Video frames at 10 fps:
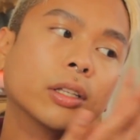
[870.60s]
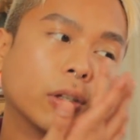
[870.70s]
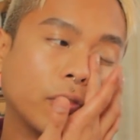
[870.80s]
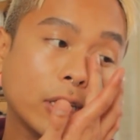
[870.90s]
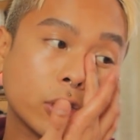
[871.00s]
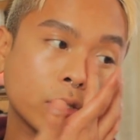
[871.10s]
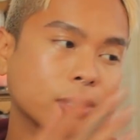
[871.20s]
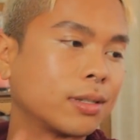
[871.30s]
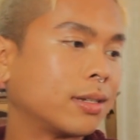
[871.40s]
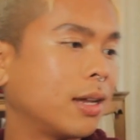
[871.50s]
your features
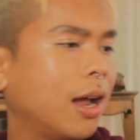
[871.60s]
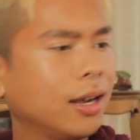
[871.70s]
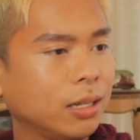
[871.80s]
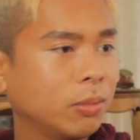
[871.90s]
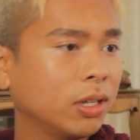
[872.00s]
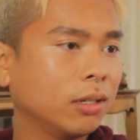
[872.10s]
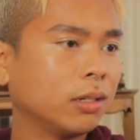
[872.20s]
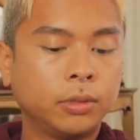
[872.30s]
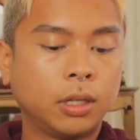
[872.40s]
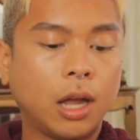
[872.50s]
just a tiny bit.
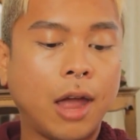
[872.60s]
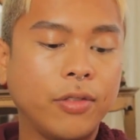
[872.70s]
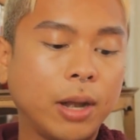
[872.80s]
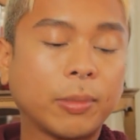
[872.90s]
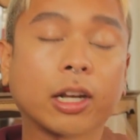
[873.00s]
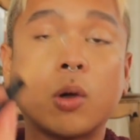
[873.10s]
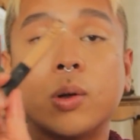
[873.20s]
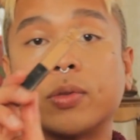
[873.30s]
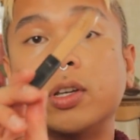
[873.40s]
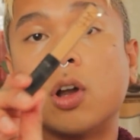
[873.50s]
And then I'm gonna go
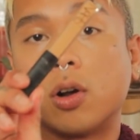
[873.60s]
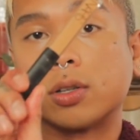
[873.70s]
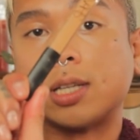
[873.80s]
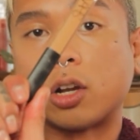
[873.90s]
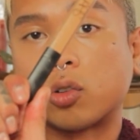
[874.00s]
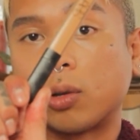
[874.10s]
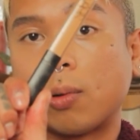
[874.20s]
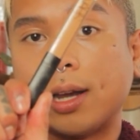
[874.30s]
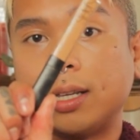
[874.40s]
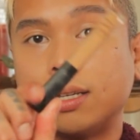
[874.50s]
in with the NARS Naturally
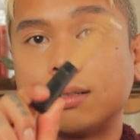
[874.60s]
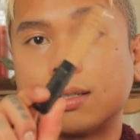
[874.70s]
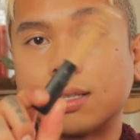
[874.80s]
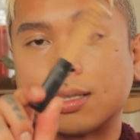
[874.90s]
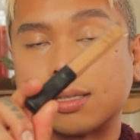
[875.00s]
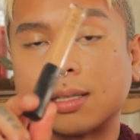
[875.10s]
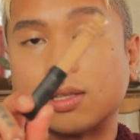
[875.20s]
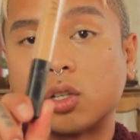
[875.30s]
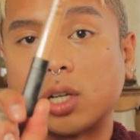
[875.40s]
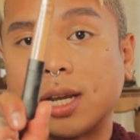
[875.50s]
Radiant. This is
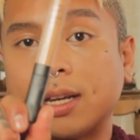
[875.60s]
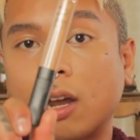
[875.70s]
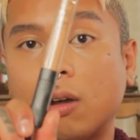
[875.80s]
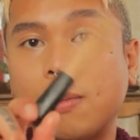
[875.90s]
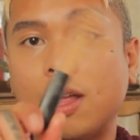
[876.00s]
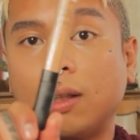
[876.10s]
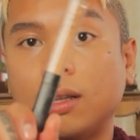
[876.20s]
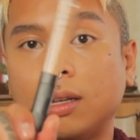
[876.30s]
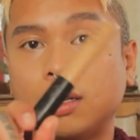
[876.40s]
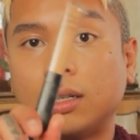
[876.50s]
in the shade
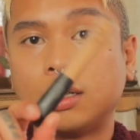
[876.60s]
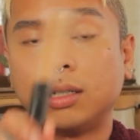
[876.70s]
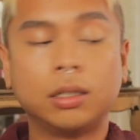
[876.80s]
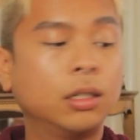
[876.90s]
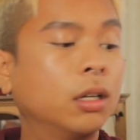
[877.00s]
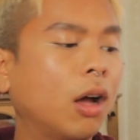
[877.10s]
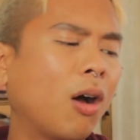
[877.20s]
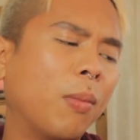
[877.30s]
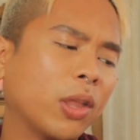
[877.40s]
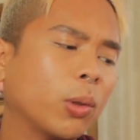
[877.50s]
Caramel.
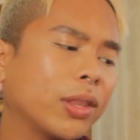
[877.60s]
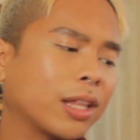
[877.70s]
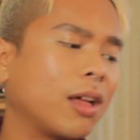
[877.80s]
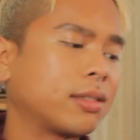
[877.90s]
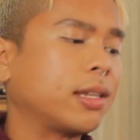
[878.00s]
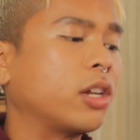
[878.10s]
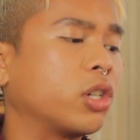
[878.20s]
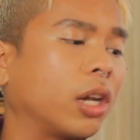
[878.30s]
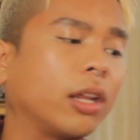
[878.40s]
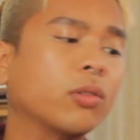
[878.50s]
Oh, by the way, the Glossier
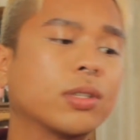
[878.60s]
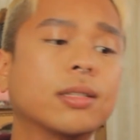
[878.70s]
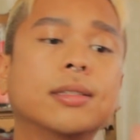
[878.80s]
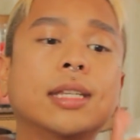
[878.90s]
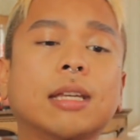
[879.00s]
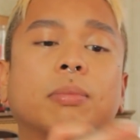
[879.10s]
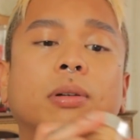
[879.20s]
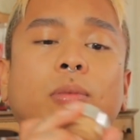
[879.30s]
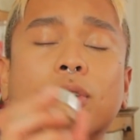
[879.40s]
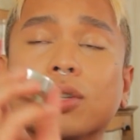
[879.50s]
shade I use is deep,
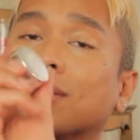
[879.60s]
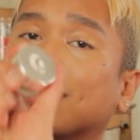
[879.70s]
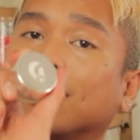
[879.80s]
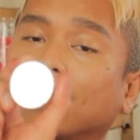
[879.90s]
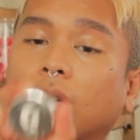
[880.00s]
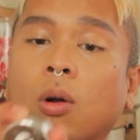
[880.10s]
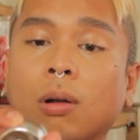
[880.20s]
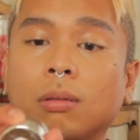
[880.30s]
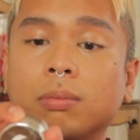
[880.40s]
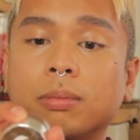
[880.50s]
which is,
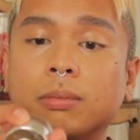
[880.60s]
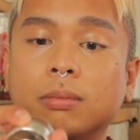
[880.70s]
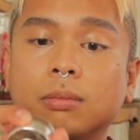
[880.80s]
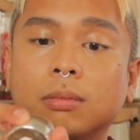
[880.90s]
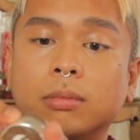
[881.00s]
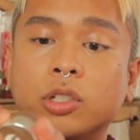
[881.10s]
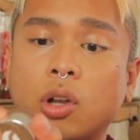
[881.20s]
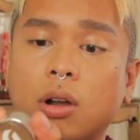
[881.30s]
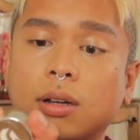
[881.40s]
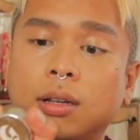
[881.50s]
or
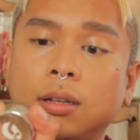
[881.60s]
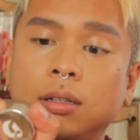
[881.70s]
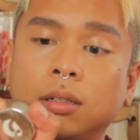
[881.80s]
dark.